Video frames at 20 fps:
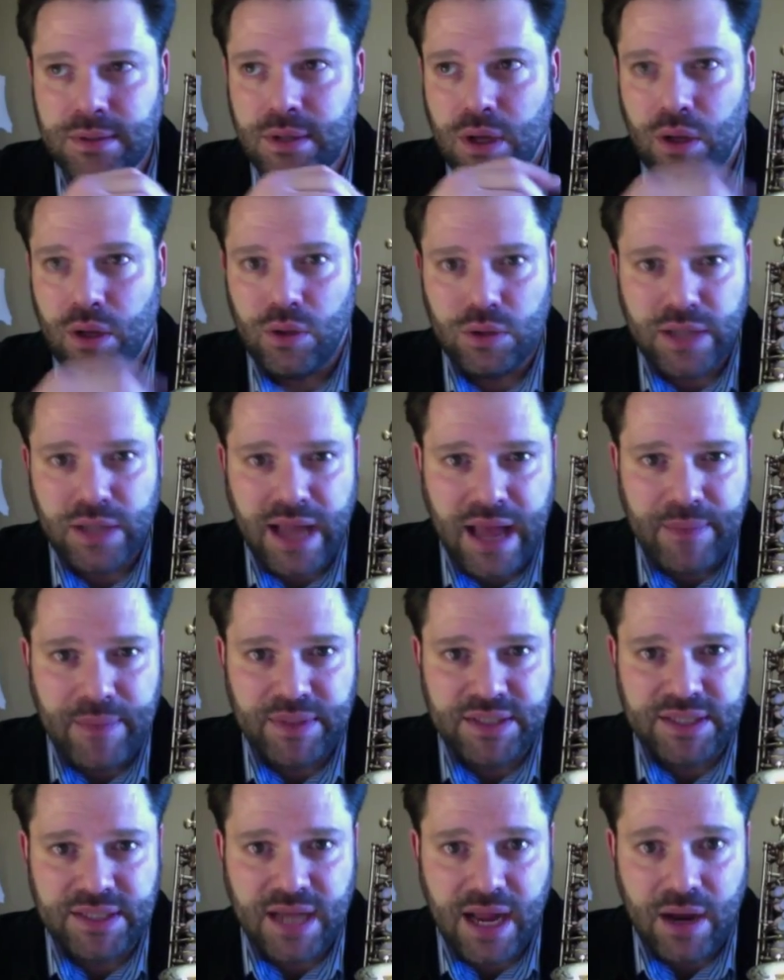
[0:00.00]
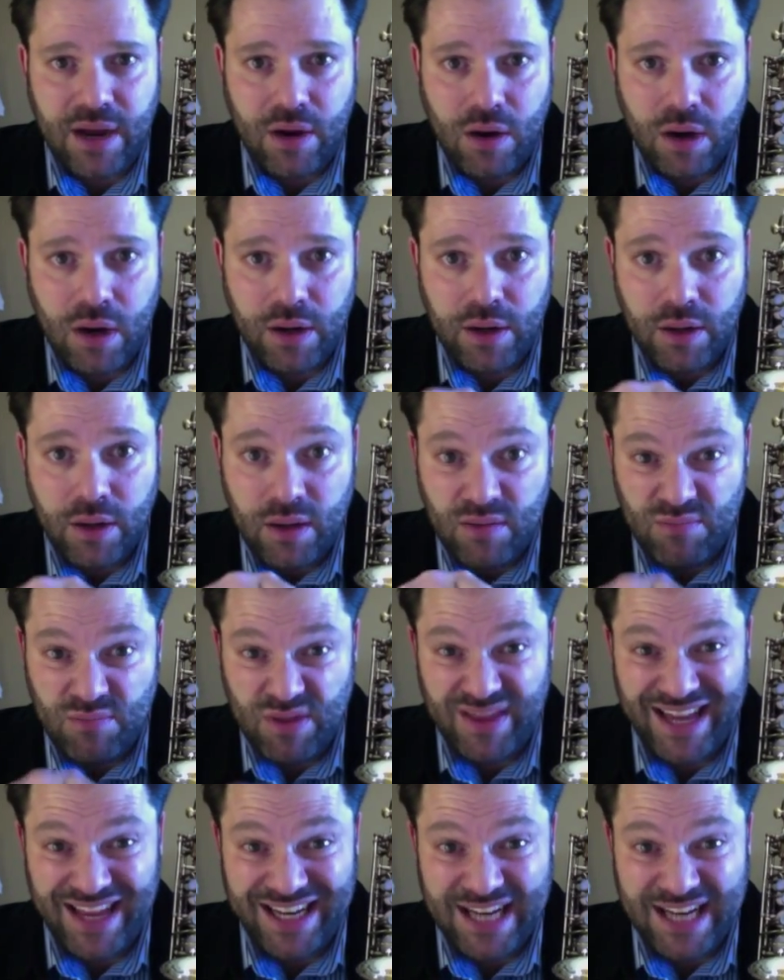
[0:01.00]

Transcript: Old habits die hard, but they